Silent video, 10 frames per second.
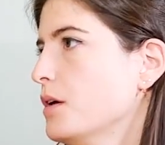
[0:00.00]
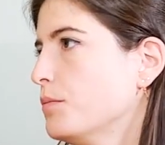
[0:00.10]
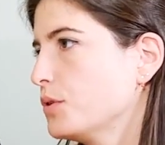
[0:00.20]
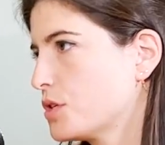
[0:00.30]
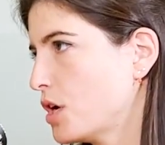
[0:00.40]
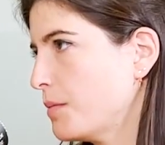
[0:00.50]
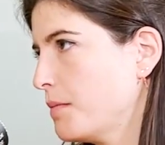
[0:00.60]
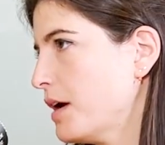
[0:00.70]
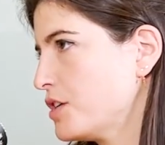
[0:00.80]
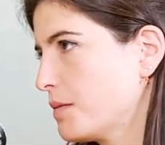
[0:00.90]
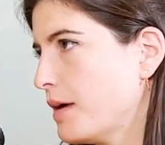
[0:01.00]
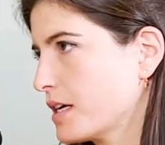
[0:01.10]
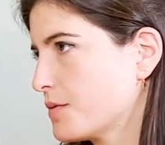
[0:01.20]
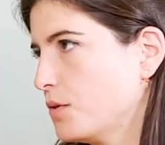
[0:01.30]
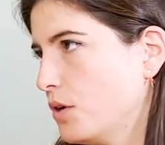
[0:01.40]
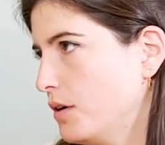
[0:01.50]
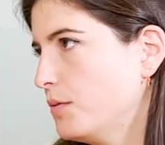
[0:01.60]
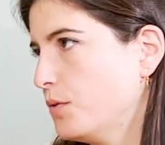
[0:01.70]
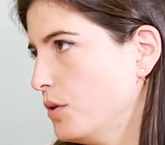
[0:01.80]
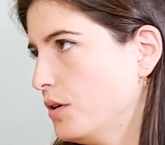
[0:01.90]
put some in magic bags for
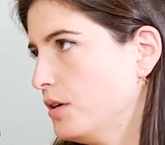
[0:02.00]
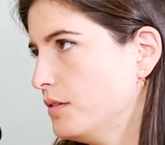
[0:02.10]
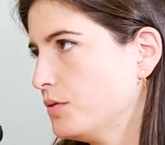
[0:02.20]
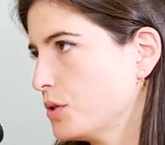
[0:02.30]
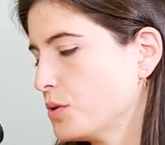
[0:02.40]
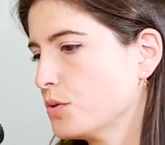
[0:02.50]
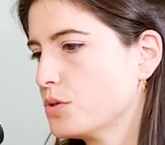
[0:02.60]
Too Good